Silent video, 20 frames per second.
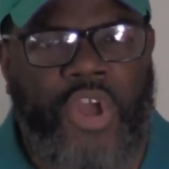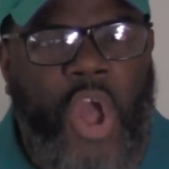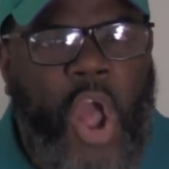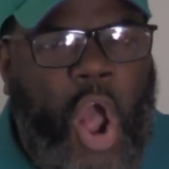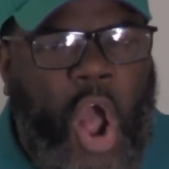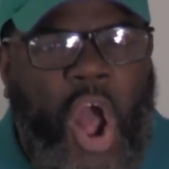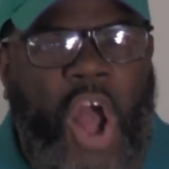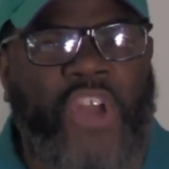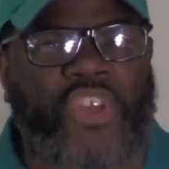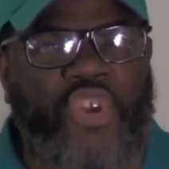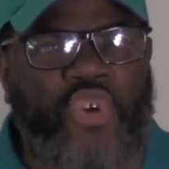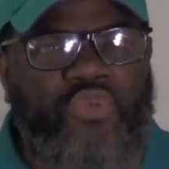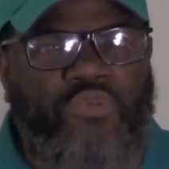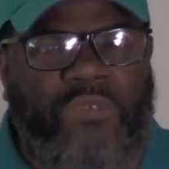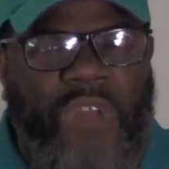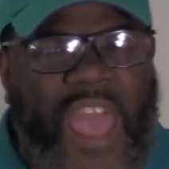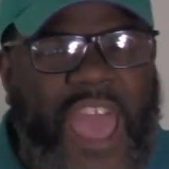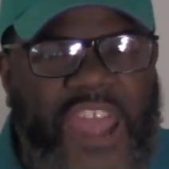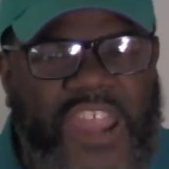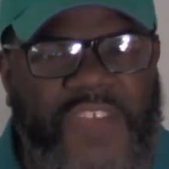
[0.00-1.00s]
Are you
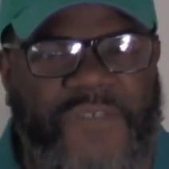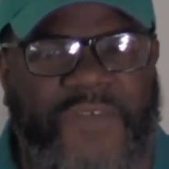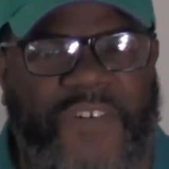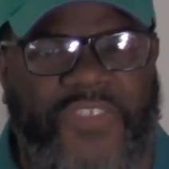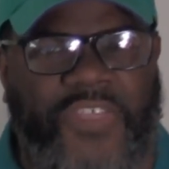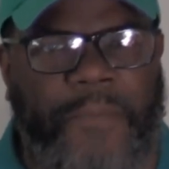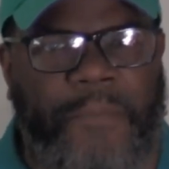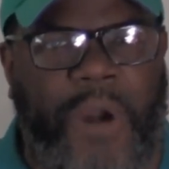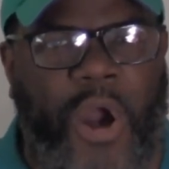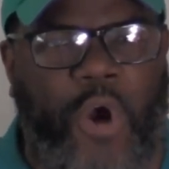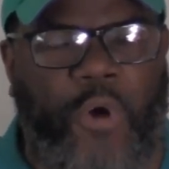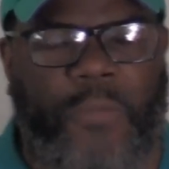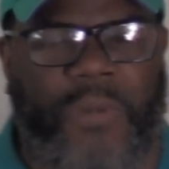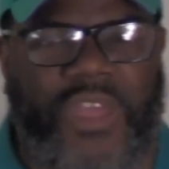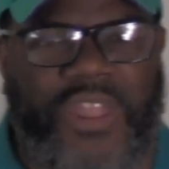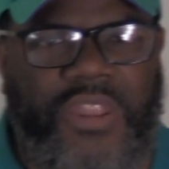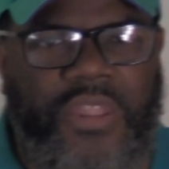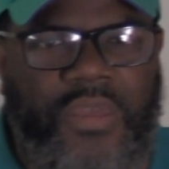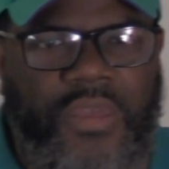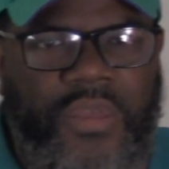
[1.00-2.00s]
ready for the
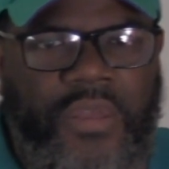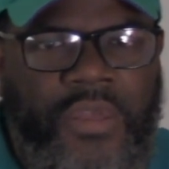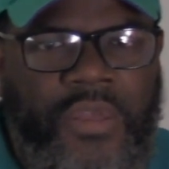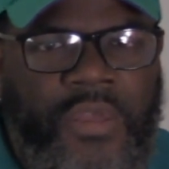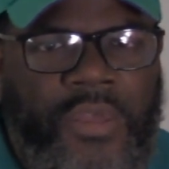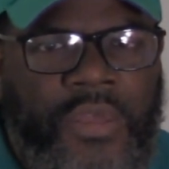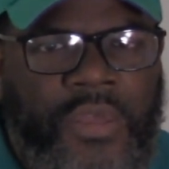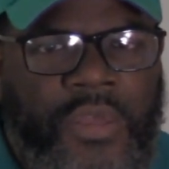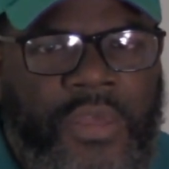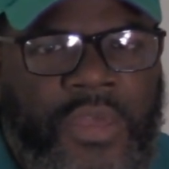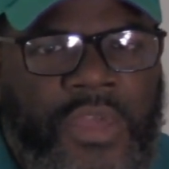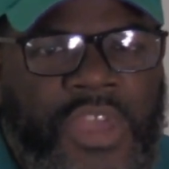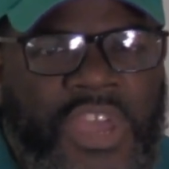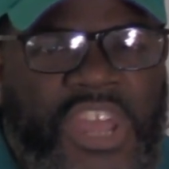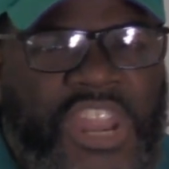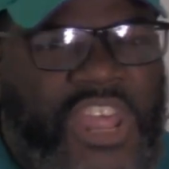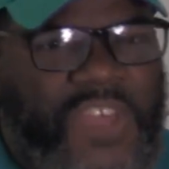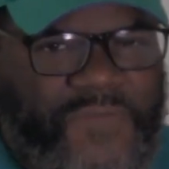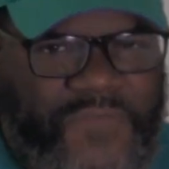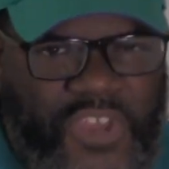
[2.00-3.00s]
moment?
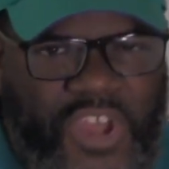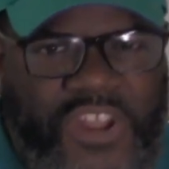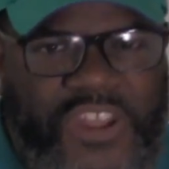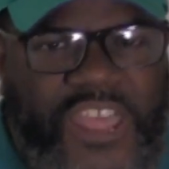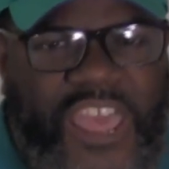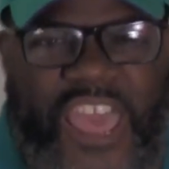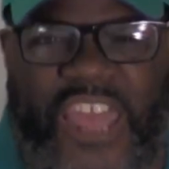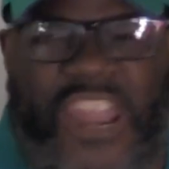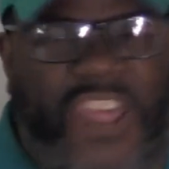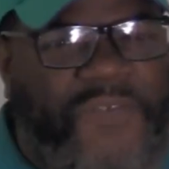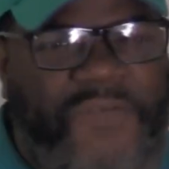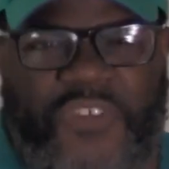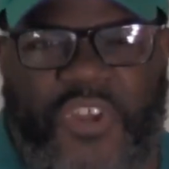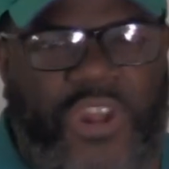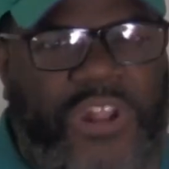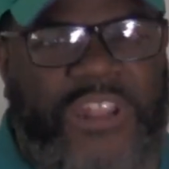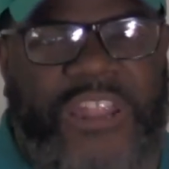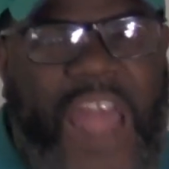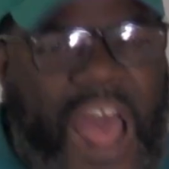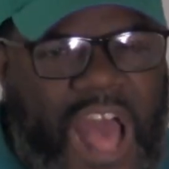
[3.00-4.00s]
And if you're and if
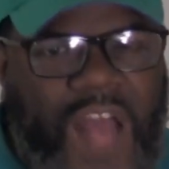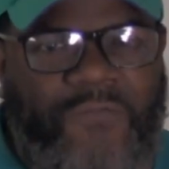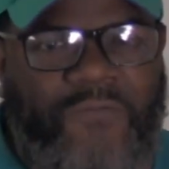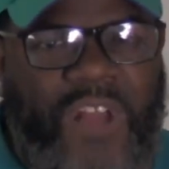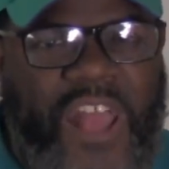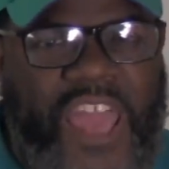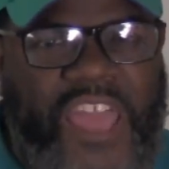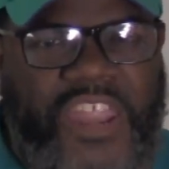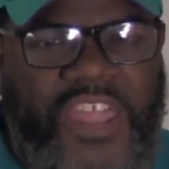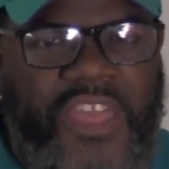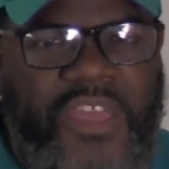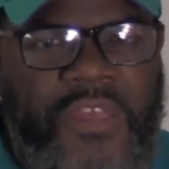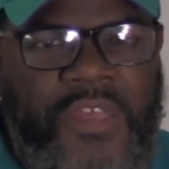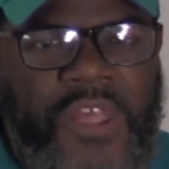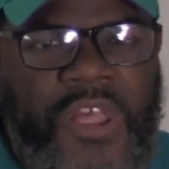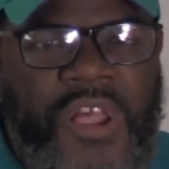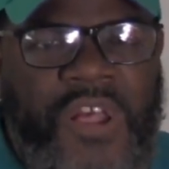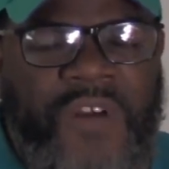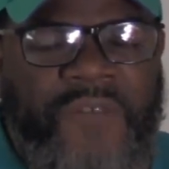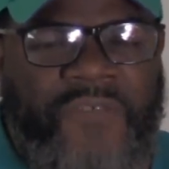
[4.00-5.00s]
you're not ready
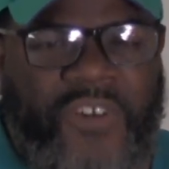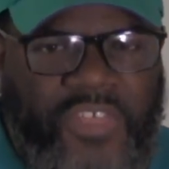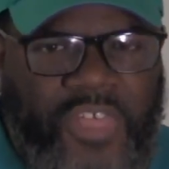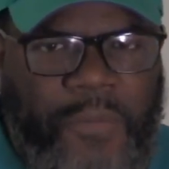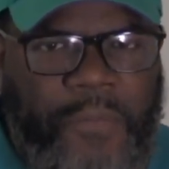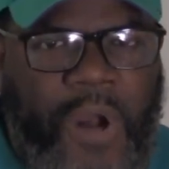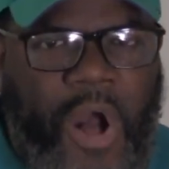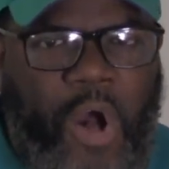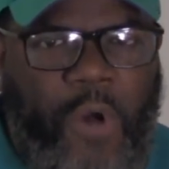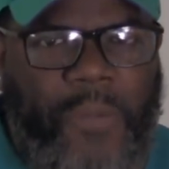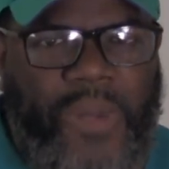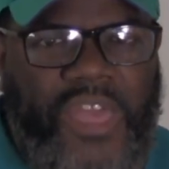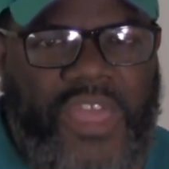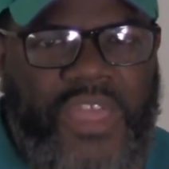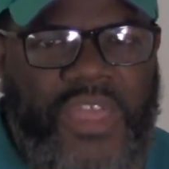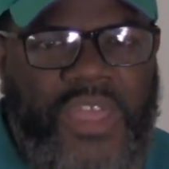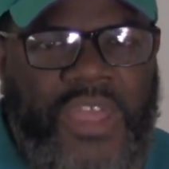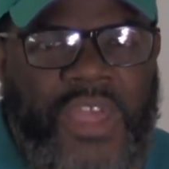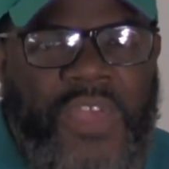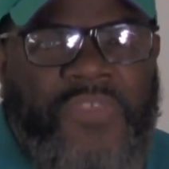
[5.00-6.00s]
for the moment,
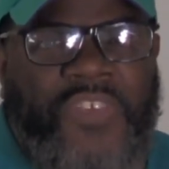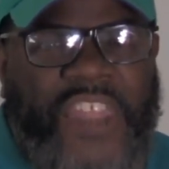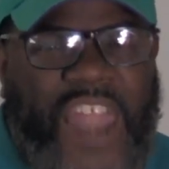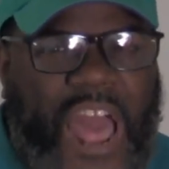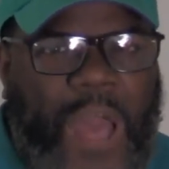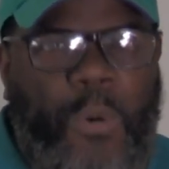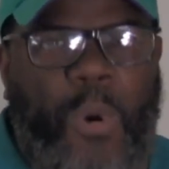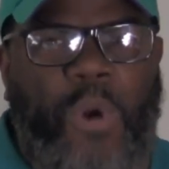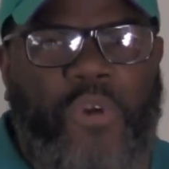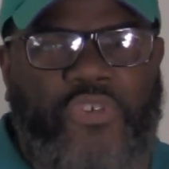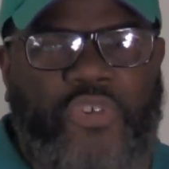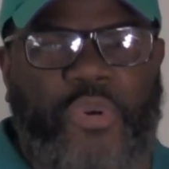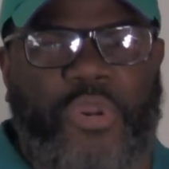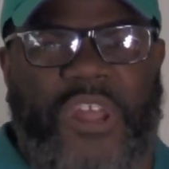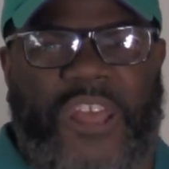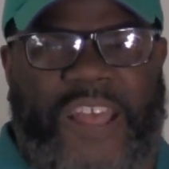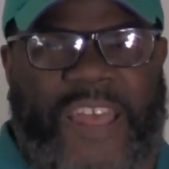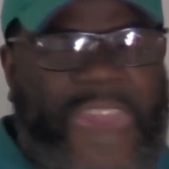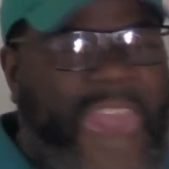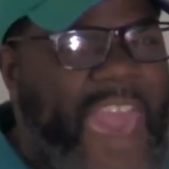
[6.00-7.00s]
then I want you
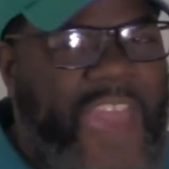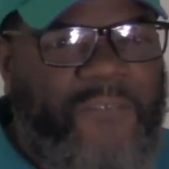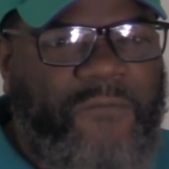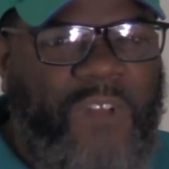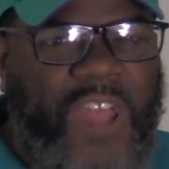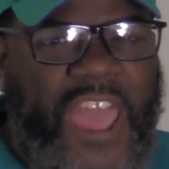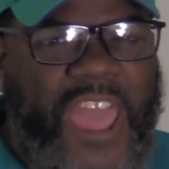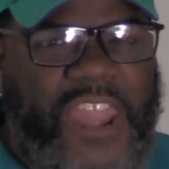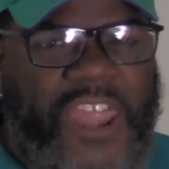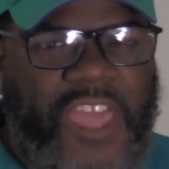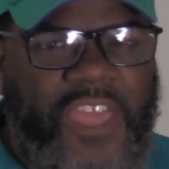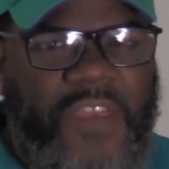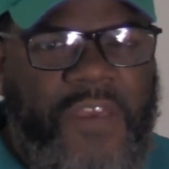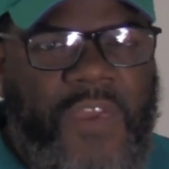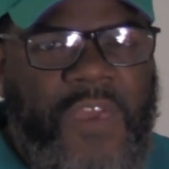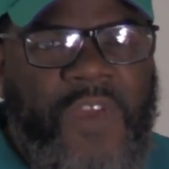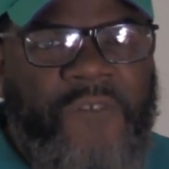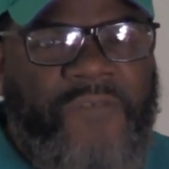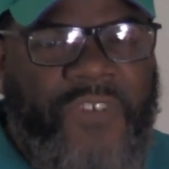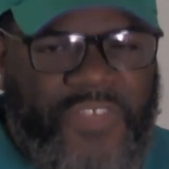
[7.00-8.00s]
to get ready
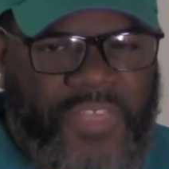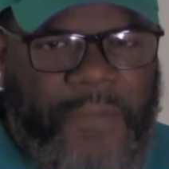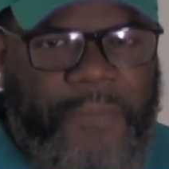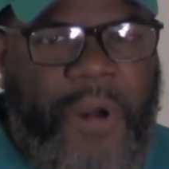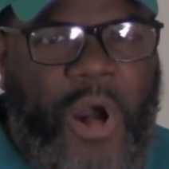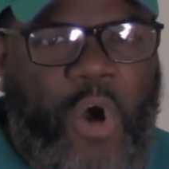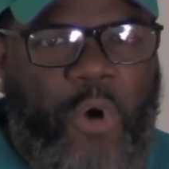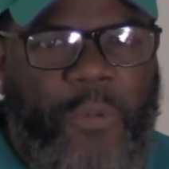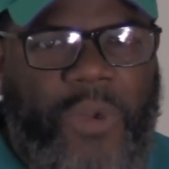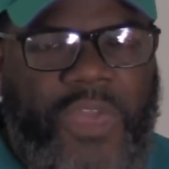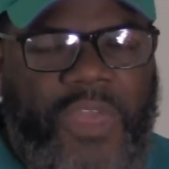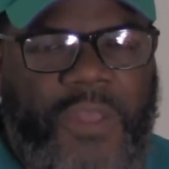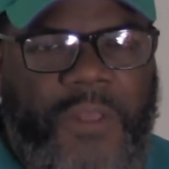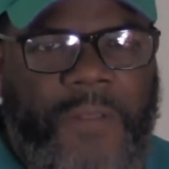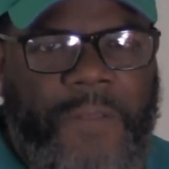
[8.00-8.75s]
for the moment.